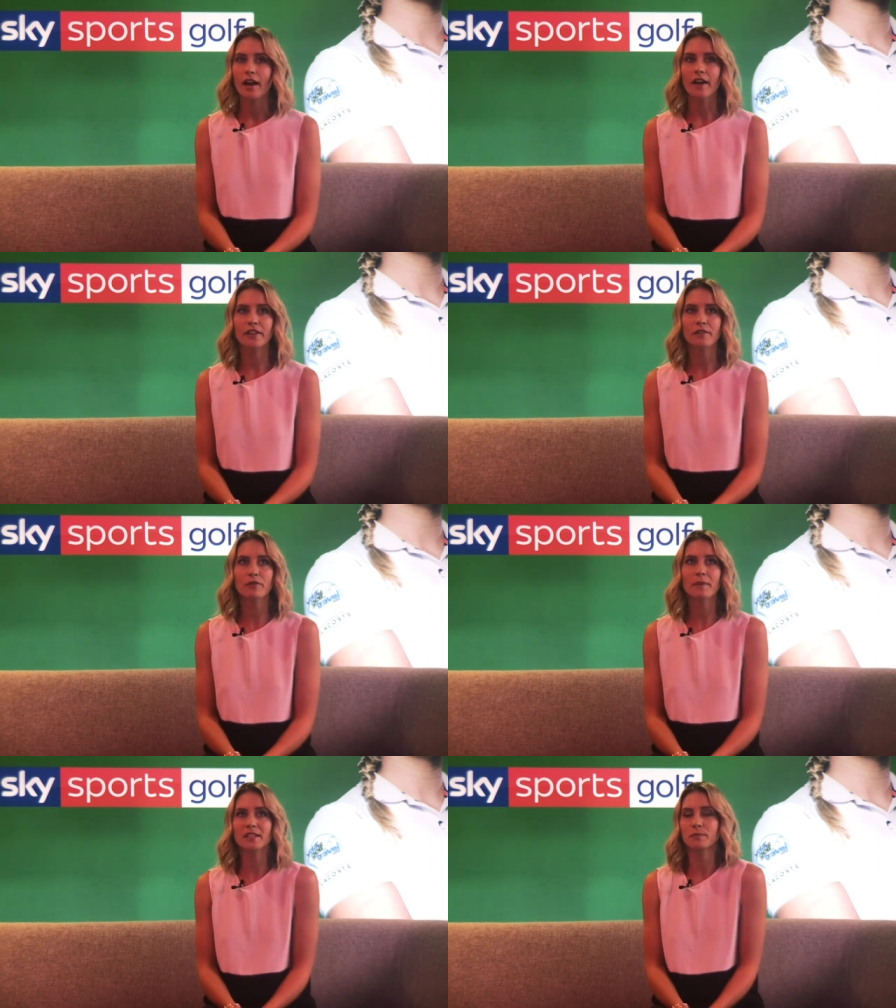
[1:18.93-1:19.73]
I think
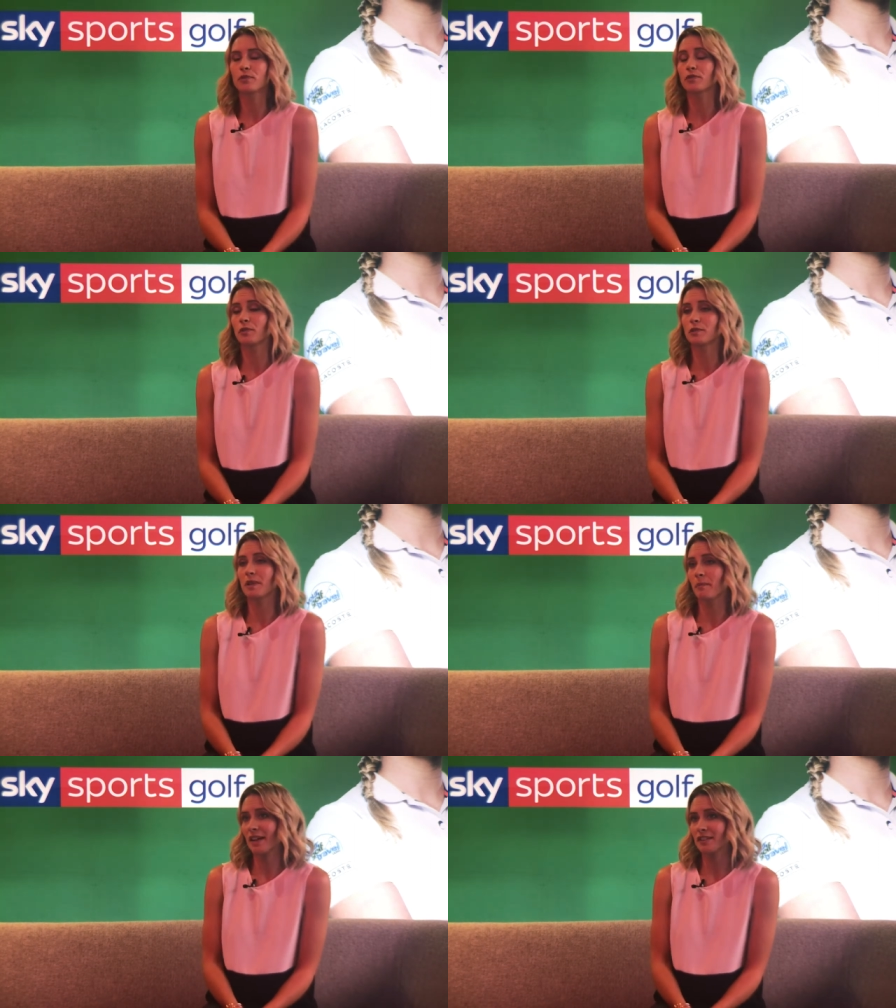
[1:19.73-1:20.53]
for me, sport's always
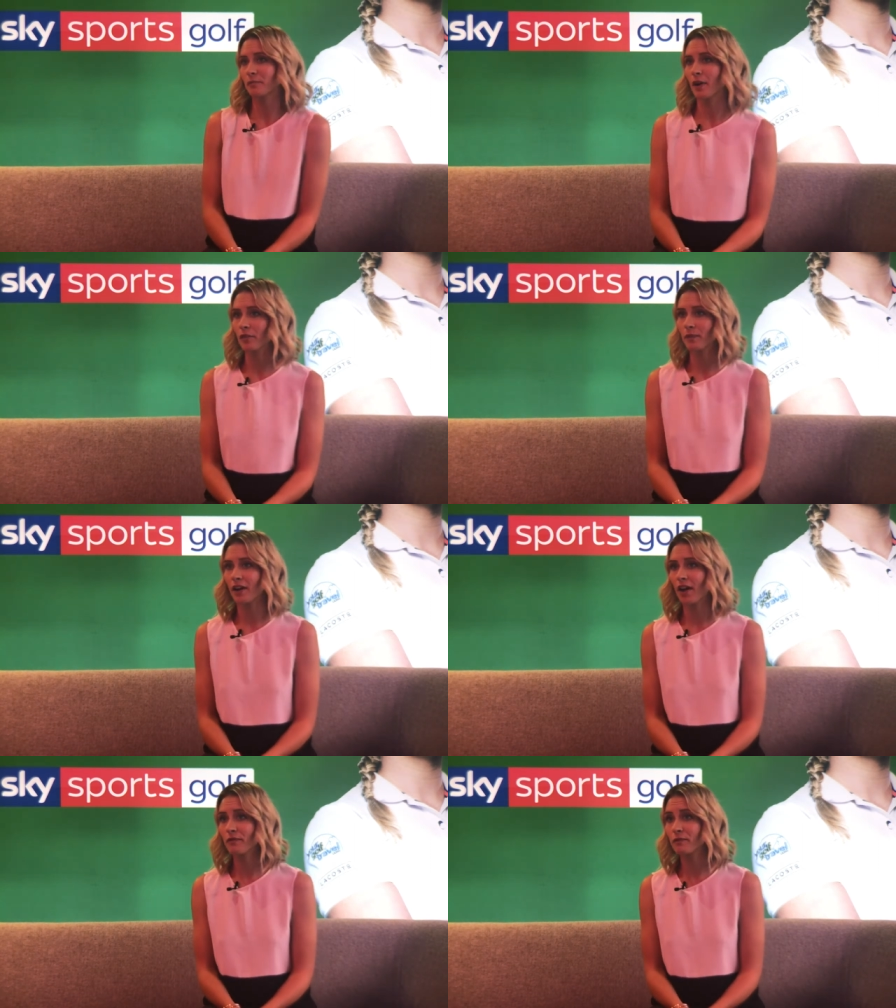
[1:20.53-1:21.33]
been a massive part of my
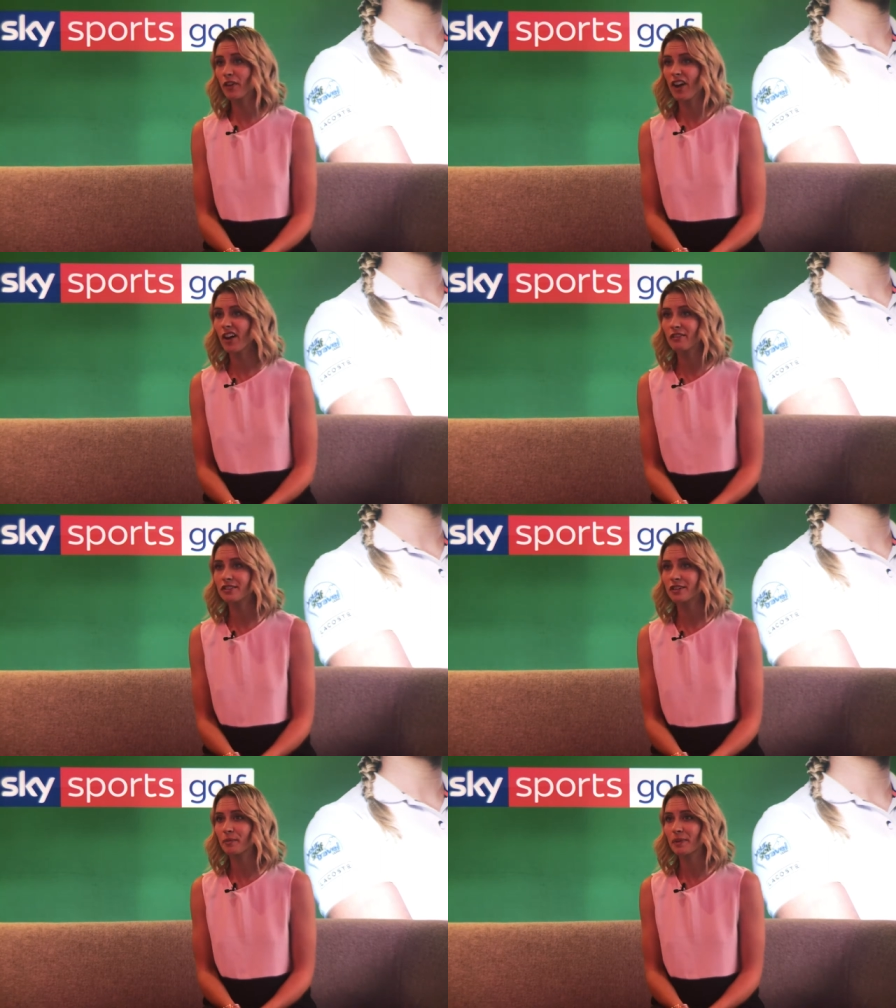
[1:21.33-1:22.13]
life, and for her, it's
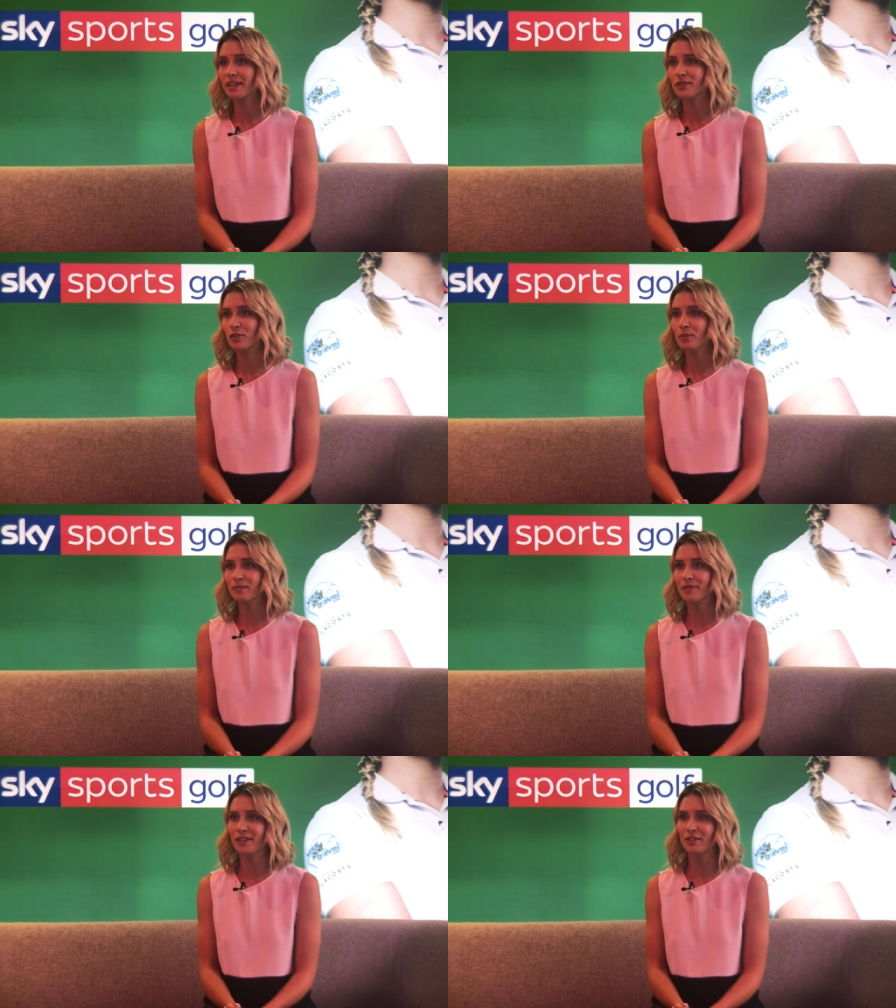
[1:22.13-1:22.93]
the complete norm.
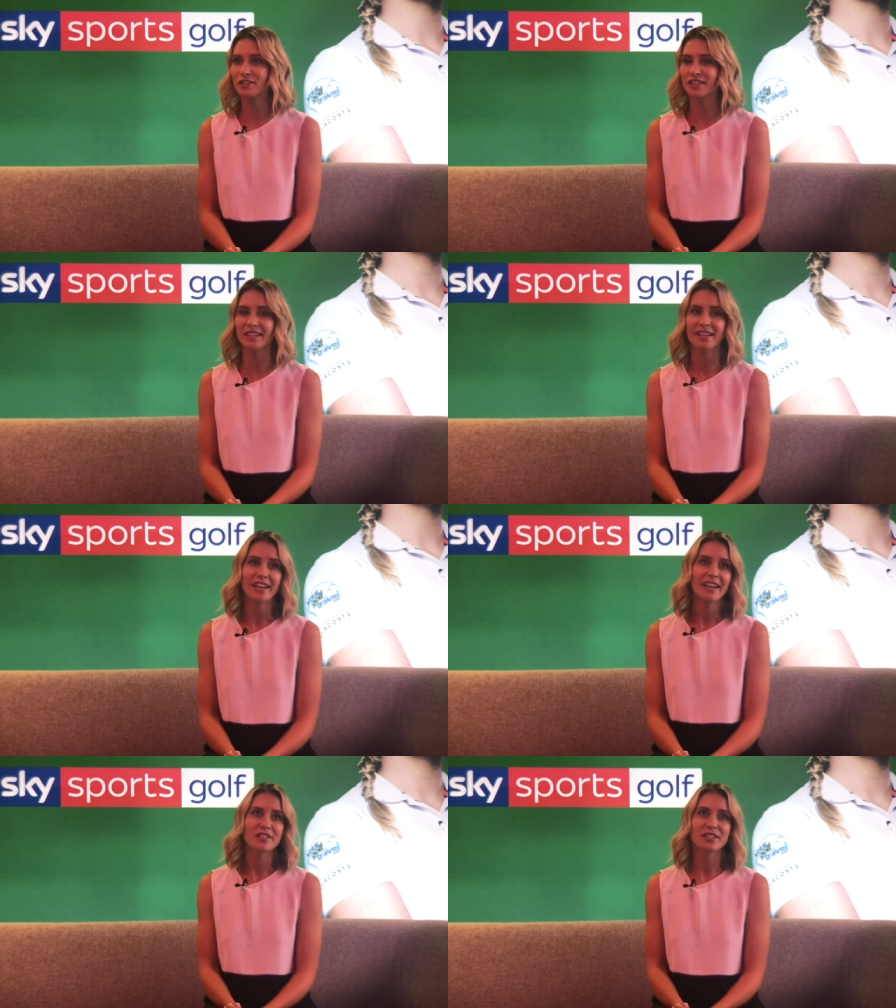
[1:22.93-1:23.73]
You know, she
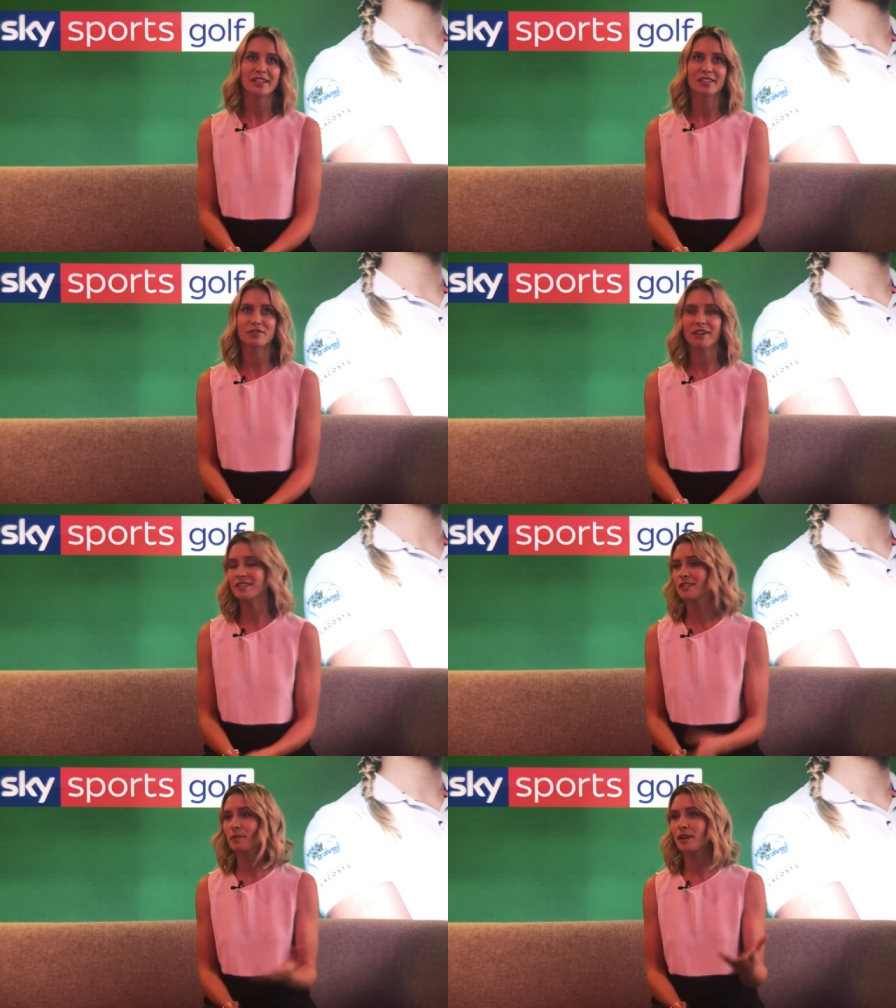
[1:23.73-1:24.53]
she
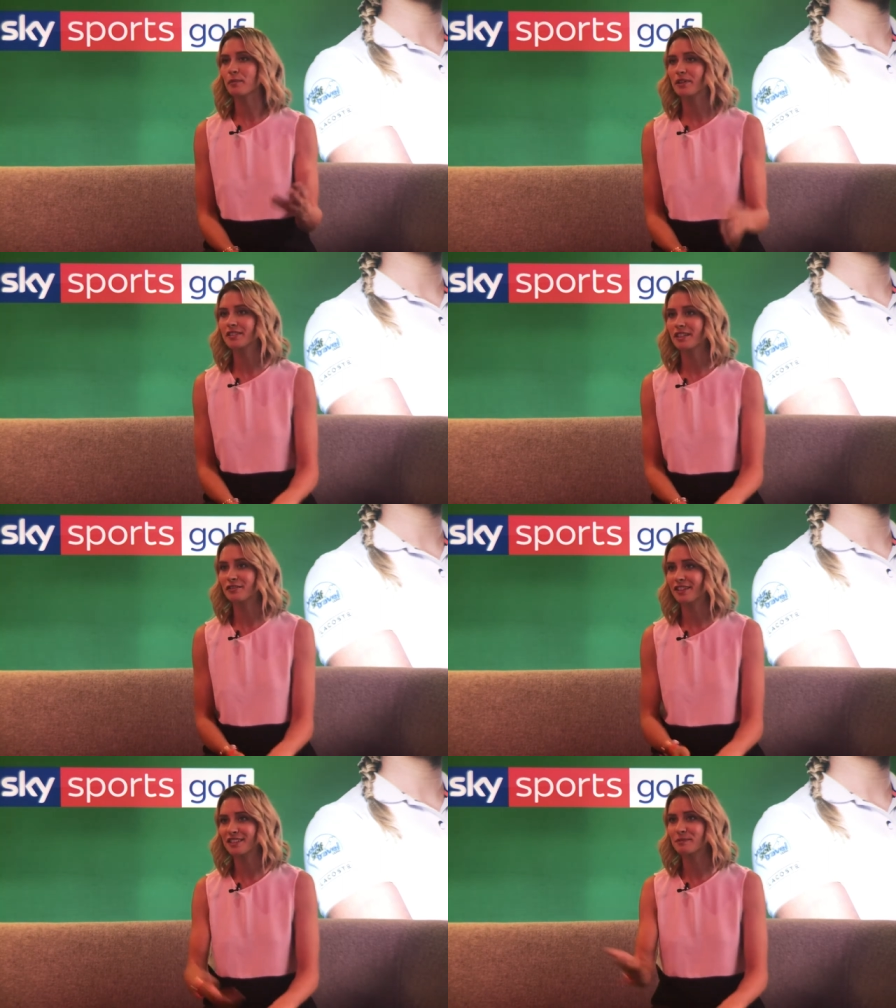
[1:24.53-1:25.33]
dresses up in her princess
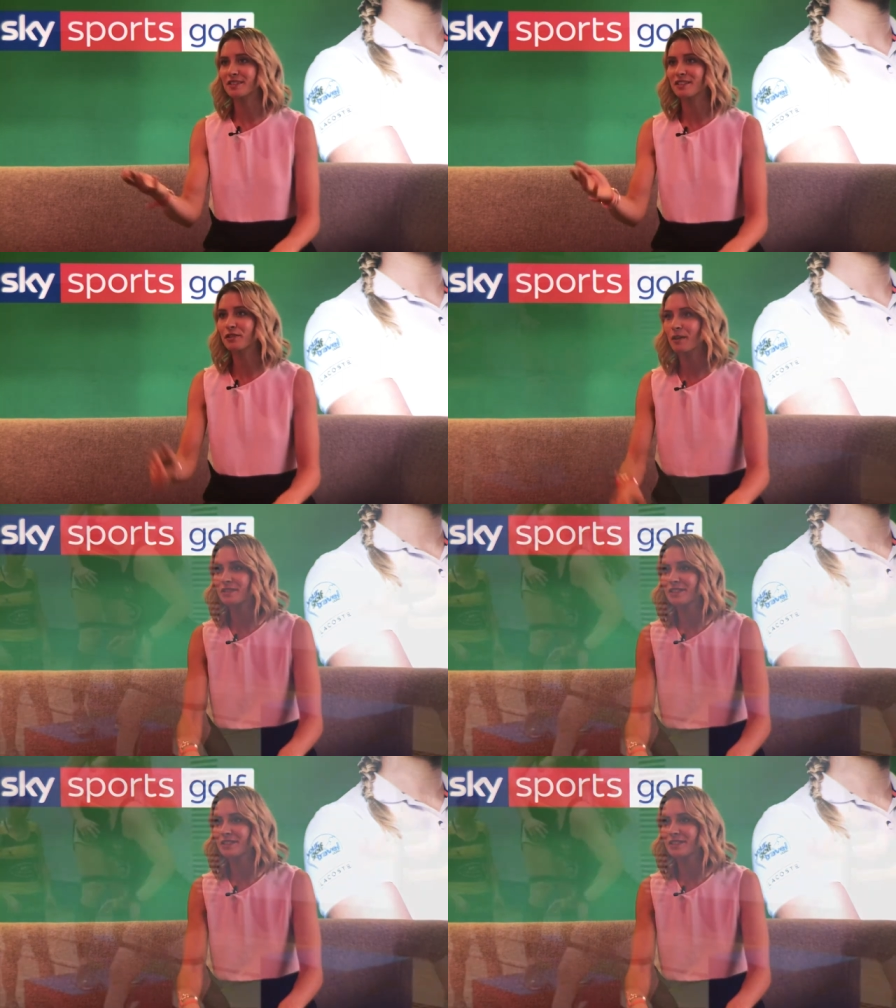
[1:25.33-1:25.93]
dresses, but still comes